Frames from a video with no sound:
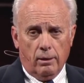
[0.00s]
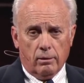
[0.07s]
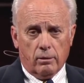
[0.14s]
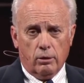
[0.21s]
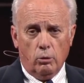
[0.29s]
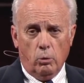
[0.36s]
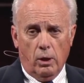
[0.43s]

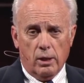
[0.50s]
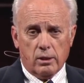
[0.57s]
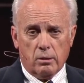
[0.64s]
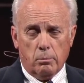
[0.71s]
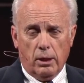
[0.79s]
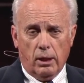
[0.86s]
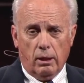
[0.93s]
there are two
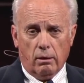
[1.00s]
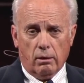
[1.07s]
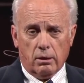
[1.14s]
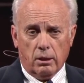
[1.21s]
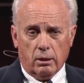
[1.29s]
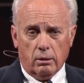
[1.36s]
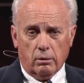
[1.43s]
ways to be a
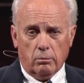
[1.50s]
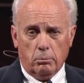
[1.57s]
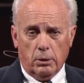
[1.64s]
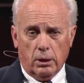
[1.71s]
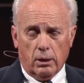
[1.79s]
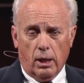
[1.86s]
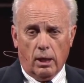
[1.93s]
heretic you
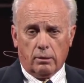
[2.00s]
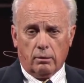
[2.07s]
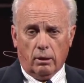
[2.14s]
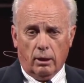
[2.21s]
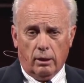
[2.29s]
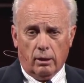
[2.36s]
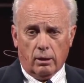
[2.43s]
can be a
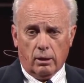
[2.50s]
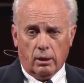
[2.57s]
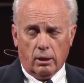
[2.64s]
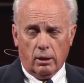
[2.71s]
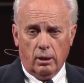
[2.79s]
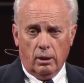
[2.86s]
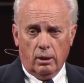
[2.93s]
doctrinal
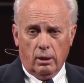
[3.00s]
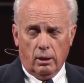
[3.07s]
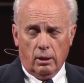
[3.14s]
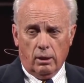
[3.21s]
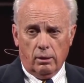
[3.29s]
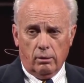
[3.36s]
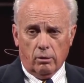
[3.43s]
heretic,
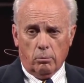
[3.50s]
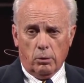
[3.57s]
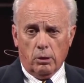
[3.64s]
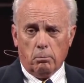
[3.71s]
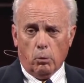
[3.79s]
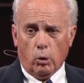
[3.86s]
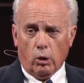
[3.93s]
and you can
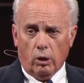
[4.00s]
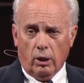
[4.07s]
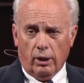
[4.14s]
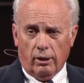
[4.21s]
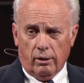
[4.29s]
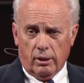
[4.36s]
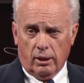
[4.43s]
be a
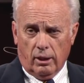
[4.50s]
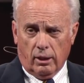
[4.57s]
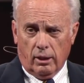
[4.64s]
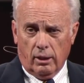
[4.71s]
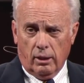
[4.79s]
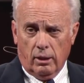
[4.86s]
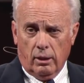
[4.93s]
moral
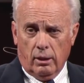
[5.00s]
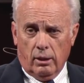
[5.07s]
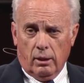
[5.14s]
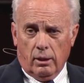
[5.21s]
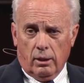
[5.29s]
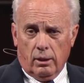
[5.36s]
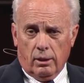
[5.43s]
heretic.
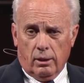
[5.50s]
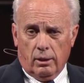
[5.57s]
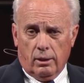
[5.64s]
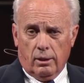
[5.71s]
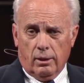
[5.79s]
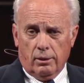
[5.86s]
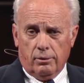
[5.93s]

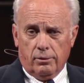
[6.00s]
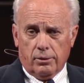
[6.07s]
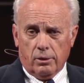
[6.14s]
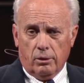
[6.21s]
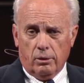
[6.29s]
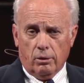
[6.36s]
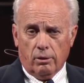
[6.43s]
Uh,
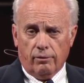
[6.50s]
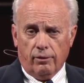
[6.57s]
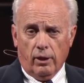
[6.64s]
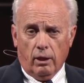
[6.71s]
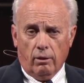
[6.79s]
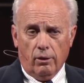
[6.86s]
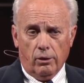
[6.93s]
so you're to
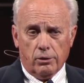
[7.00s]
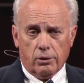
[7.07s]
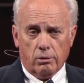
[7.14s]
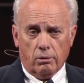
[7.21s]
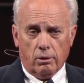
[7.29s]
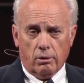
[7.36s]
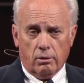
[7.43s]
follow
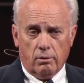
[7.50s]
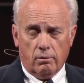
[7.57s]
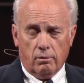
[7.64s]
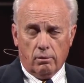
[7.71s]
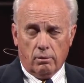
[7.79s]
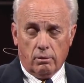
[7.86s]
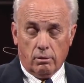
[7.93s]
those who are
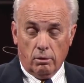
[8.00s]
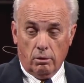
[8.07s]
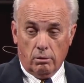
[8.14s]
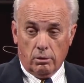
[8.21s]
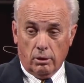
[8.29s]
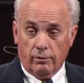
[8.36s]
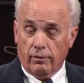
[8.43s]

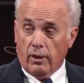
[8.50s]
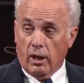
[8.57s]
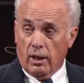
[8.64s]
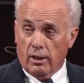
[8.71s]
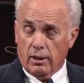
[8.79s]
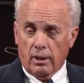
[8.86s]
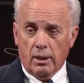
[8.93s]
true to the
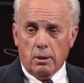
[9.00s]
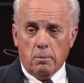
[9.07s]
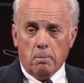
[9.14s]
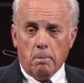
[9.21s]
faith.